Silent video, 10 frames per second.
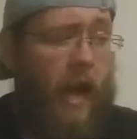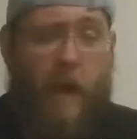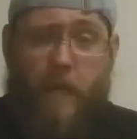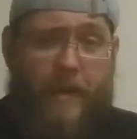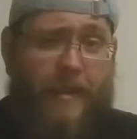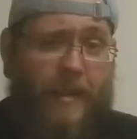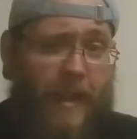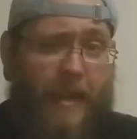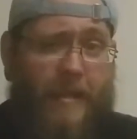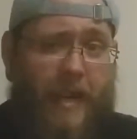I happened to get the
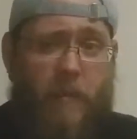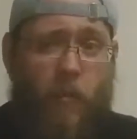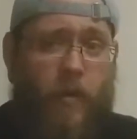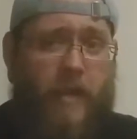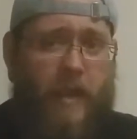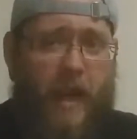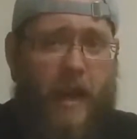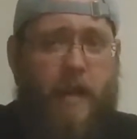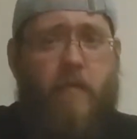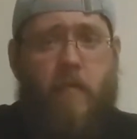last animal one he
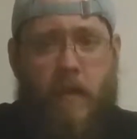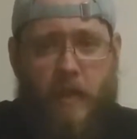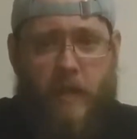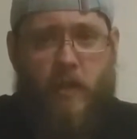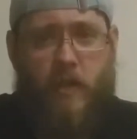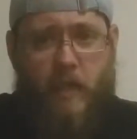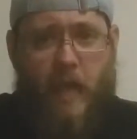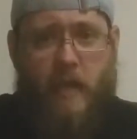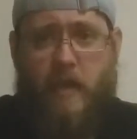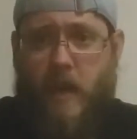had at least at
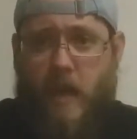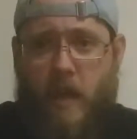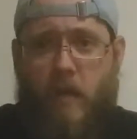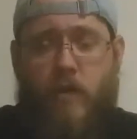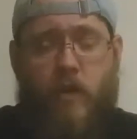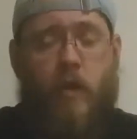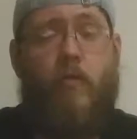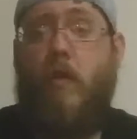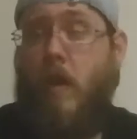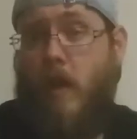that day, so
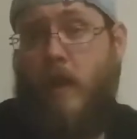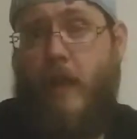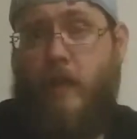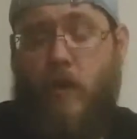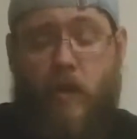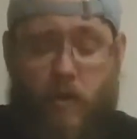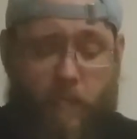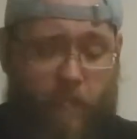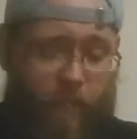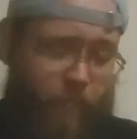that's
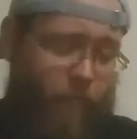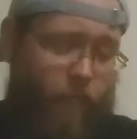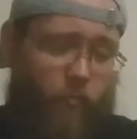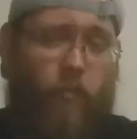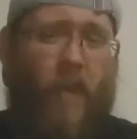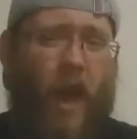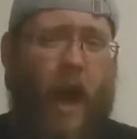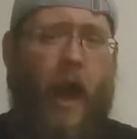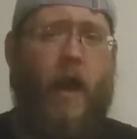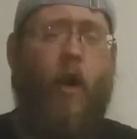awesome.
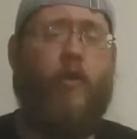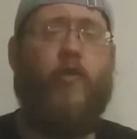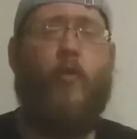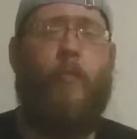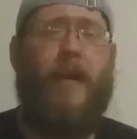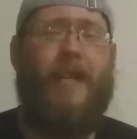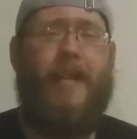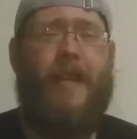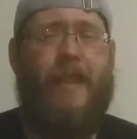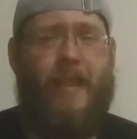I also
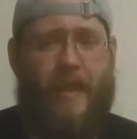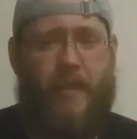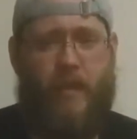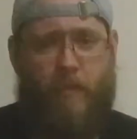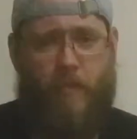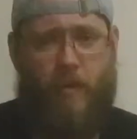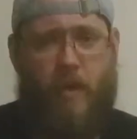picked this up.